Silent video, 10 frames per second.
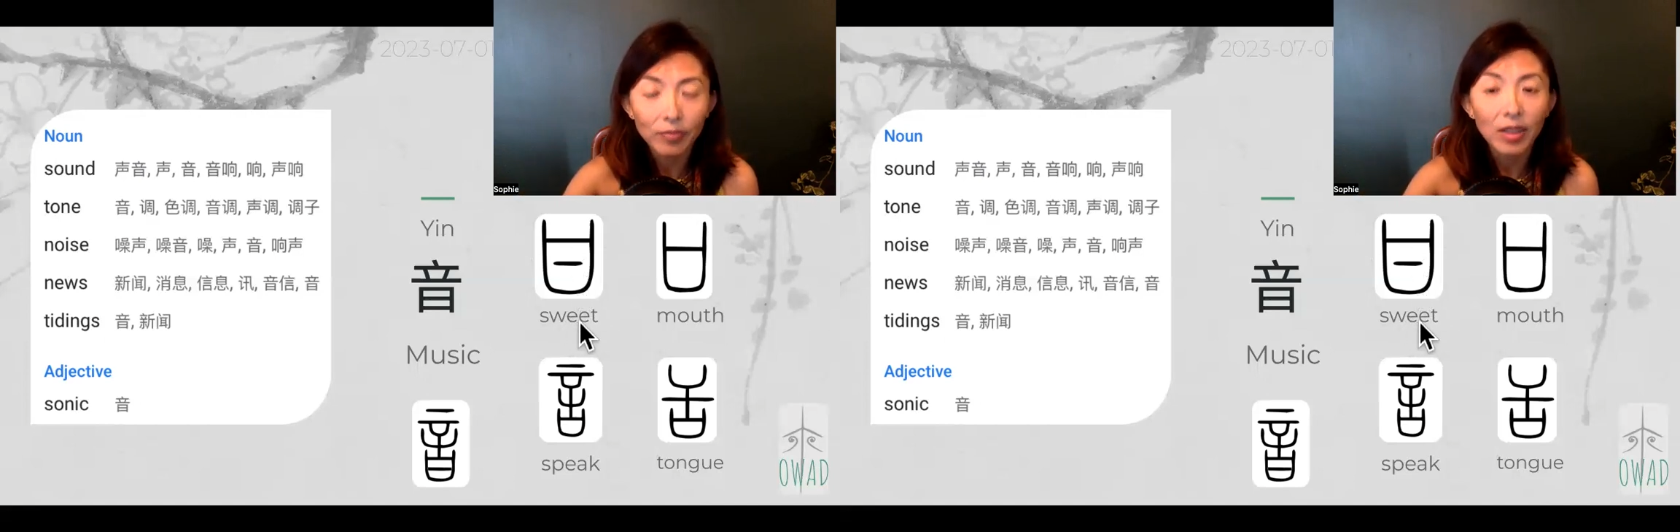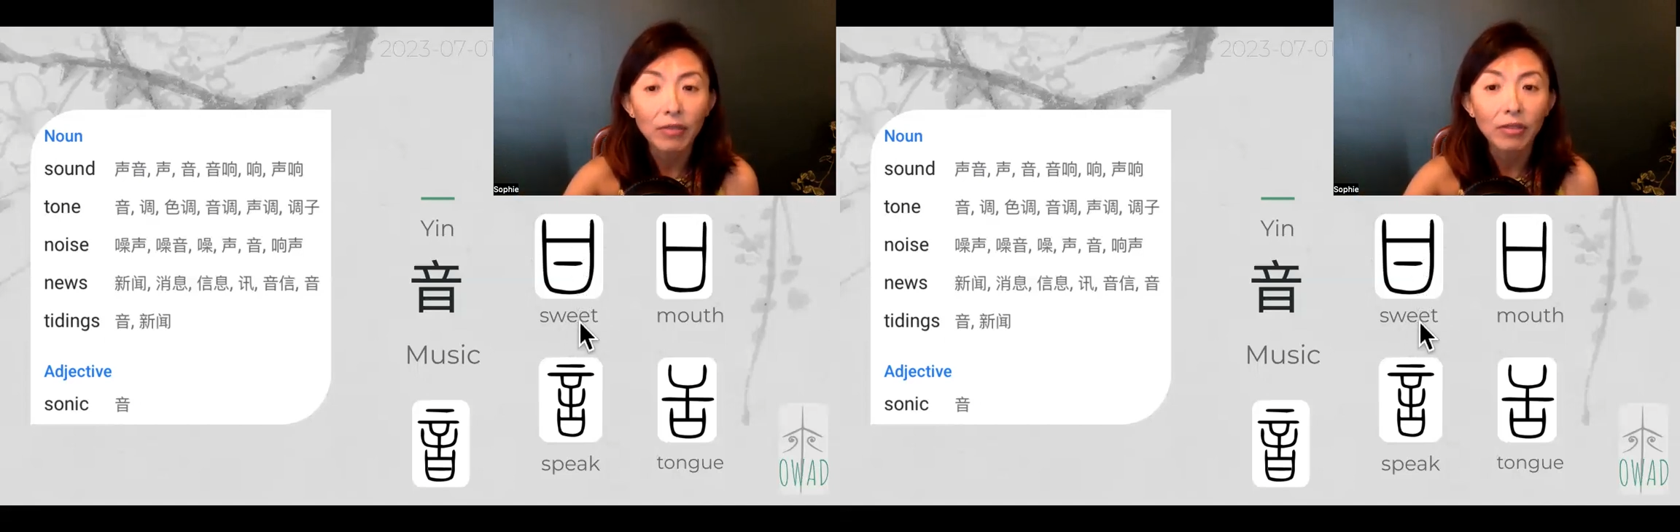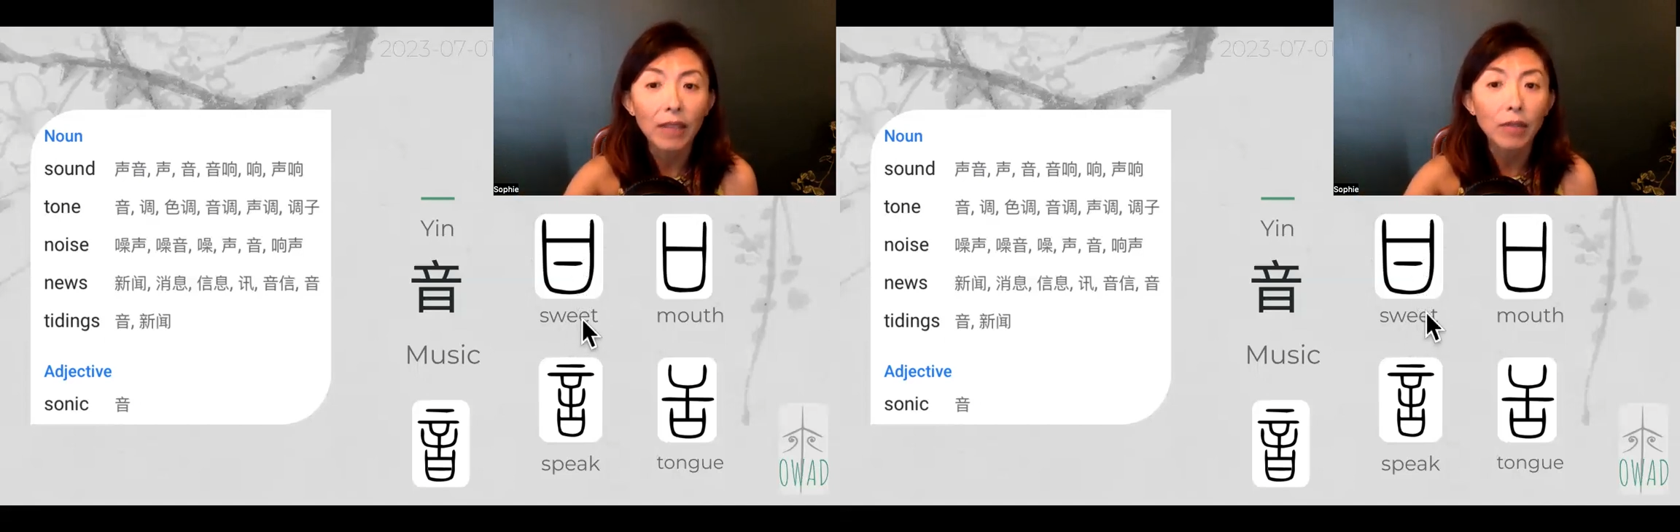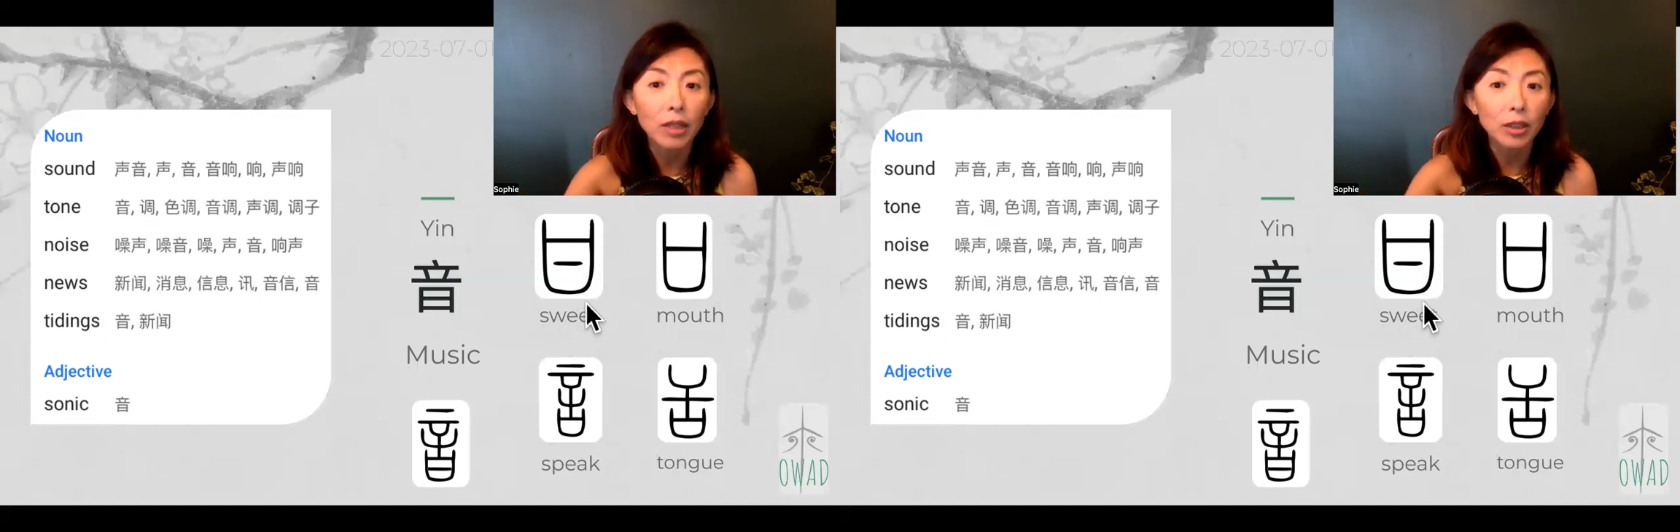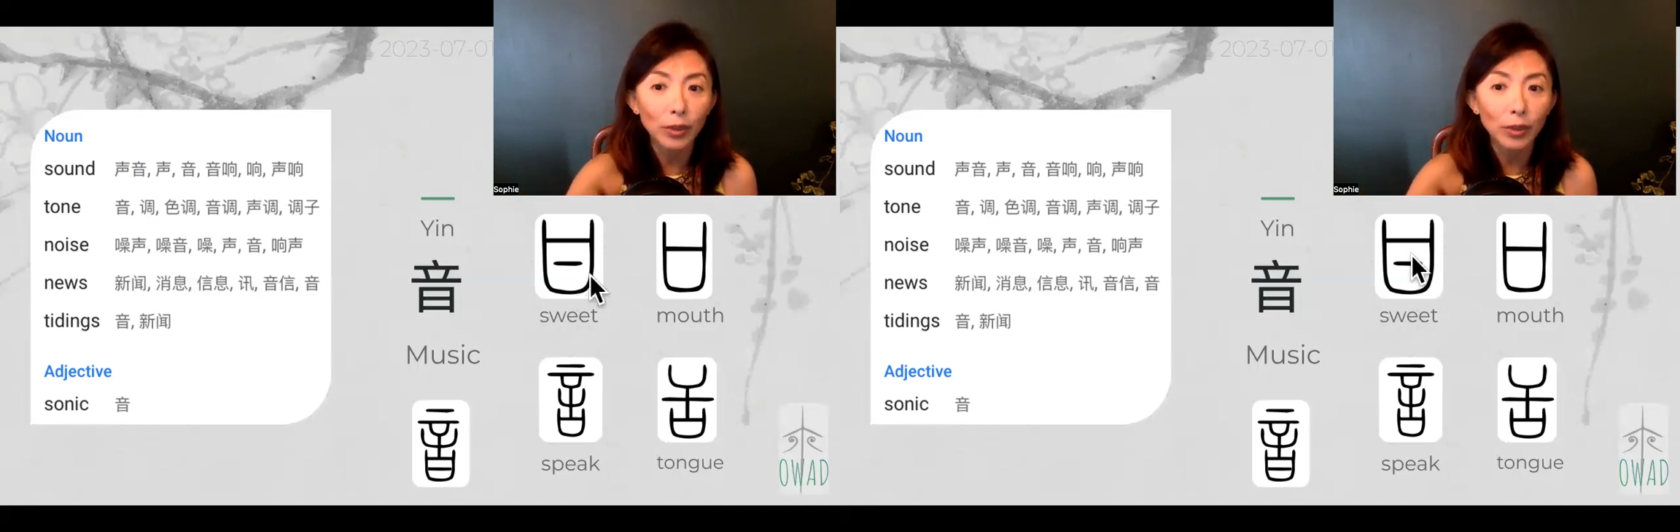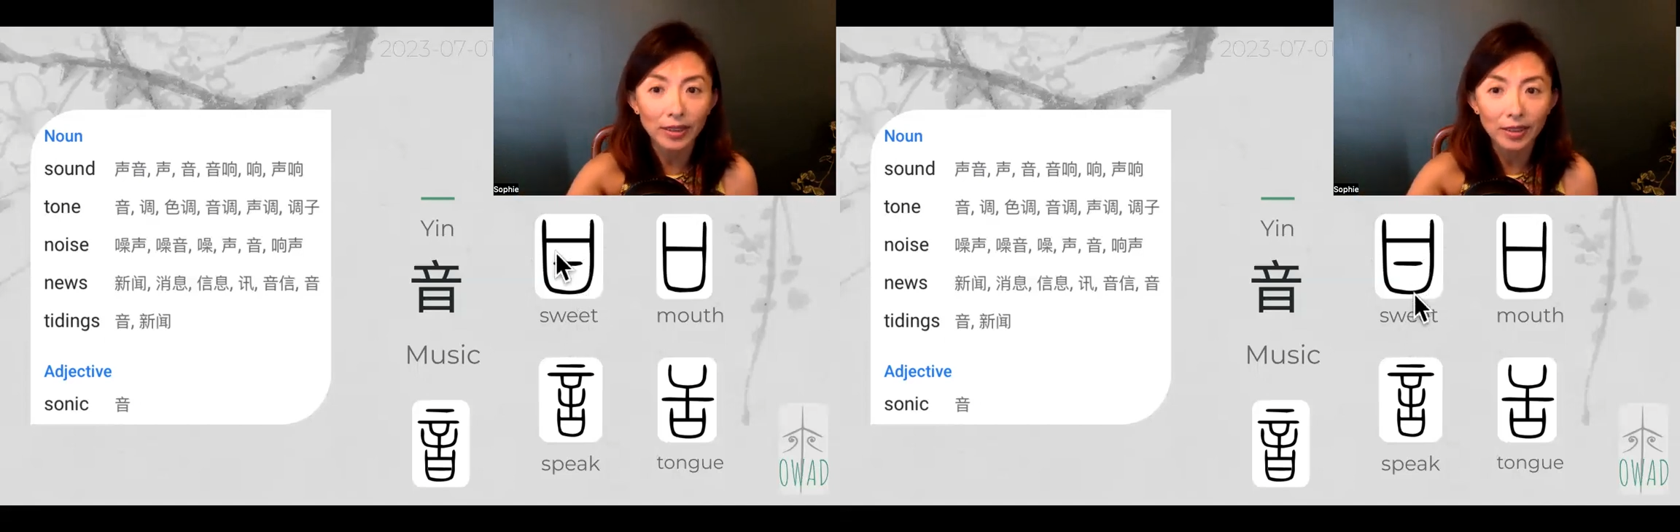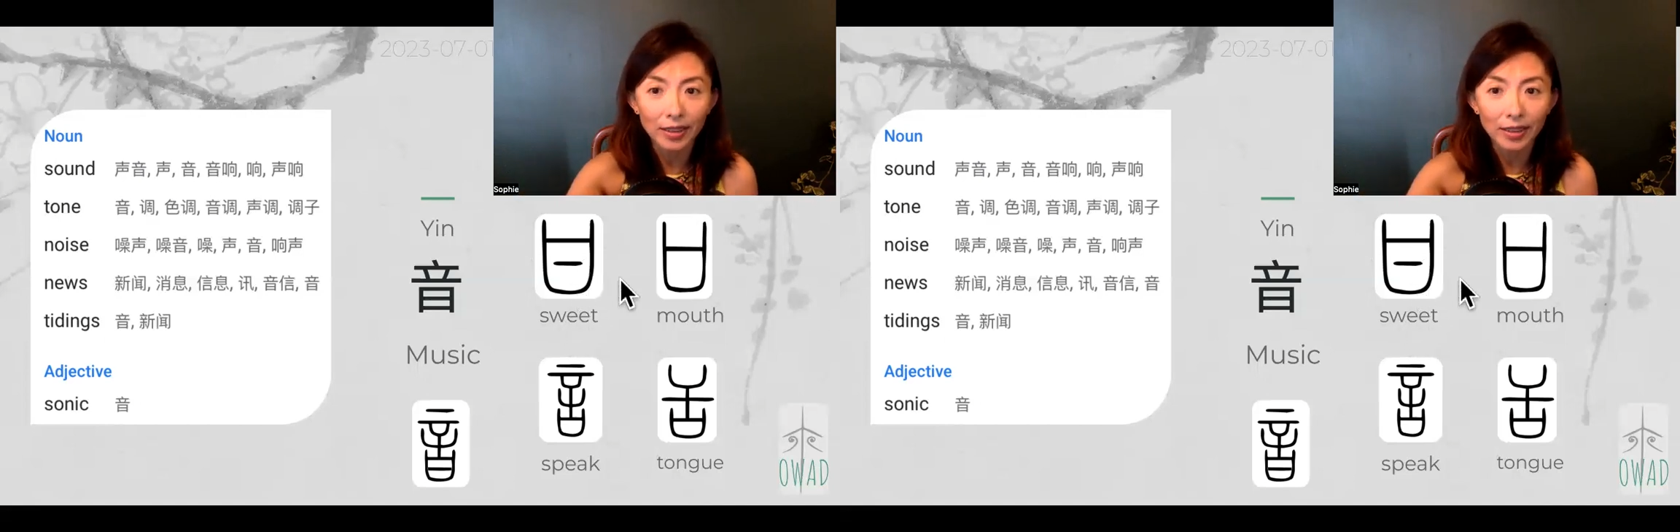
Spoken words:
the flavor sweet.